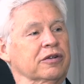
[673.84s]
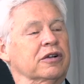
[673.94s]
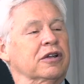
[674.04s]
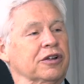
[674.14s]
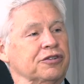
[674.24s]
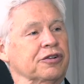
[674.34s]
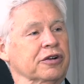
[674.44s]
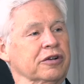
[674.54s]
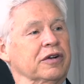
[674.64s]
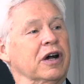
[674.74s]
cluster
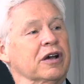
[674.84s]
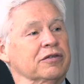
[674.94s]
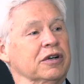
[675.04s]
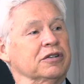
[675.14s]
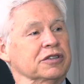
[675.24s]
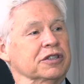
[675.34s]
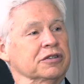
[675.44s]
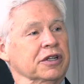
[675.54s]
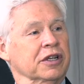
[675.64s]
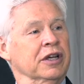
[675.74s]
of high
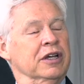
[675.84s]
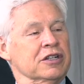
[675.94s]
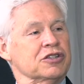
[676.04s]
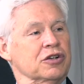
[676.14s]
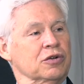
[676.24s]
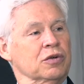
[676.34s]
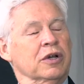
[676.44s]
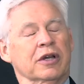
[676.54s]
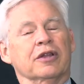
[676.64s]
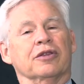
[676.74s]
volatility. So
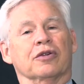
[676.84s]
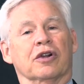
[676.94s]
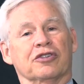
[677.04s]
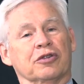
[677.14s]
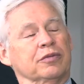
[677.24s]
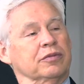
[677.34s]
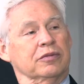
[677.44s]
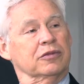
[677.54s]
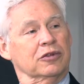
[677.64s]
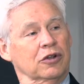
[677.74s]
there are some
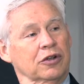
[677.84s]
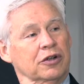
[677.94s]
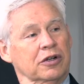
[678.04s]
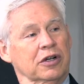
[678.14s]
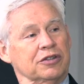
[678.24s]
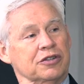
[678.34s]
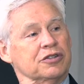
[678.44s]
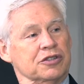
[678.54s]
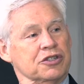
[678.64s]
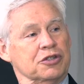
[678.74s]
longer
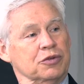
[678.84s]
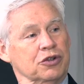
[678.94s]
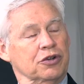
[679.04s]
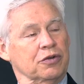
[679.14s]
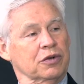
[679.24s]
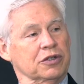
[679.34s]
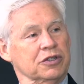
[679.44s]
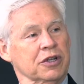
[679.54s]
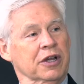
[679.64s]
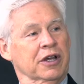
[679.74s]
clusters and some shorter
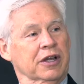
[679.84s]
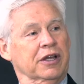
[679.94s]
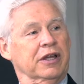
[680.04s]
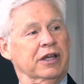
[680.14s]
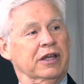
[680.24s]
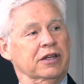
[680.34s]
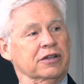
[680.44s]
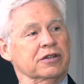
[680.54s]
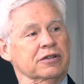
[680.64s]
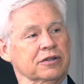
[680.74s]
ones,
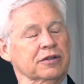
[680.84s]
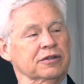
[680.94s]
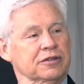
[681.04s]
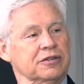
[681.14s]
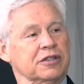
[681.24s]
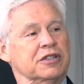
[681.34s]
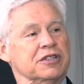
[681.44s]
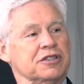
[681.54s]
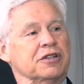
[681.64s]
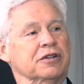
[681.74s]
and
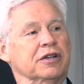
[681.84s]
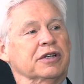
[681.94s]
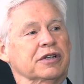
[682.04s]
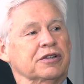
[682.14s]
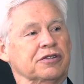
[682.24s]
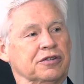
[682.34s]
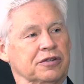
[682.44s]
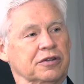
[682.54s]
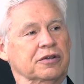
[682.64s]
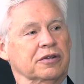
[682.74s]
statistically
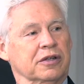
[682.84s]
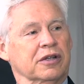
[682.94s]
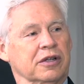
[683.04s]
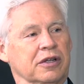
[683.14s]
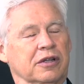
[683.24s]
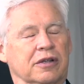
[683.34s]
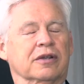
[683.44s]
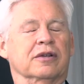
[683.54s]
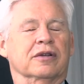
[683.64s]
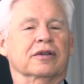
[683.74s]
it's
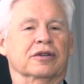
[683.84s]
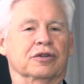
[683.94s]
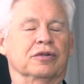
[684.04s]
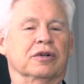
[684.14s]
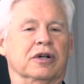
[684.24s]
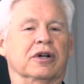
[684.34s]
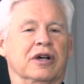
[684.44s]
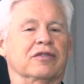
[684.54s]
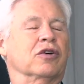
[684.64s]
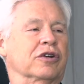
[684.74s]
you
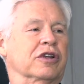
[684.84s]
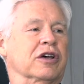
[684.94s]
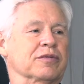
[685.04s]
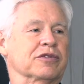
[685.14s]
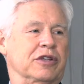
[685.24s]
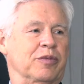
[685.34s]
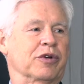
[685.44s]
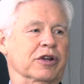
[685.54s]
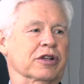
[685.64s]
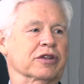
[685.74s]
have a hard time
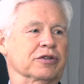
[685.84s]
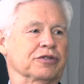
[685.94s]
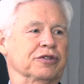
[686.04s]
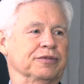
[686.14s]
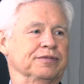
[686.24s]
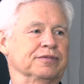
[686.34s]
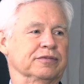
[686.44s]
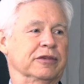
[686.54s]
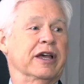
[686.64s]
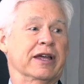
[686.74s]
separating those
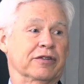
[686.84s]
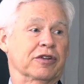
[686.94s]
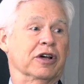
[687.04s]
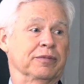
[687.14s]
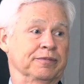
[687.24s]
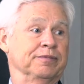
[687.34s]
ahead of time.